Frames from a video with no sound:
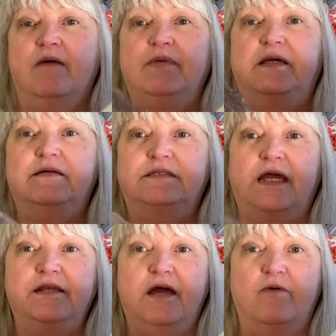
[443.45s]
because
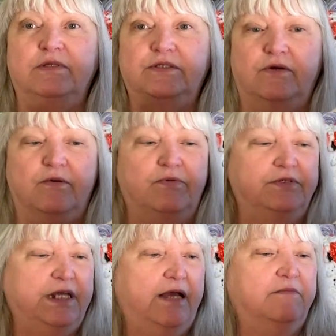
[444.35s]
I know it's going to
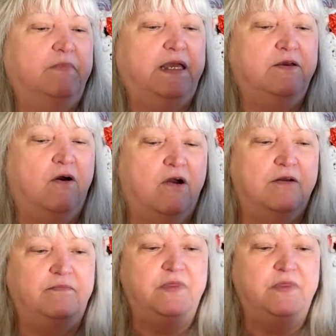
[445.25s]
protect my yarn.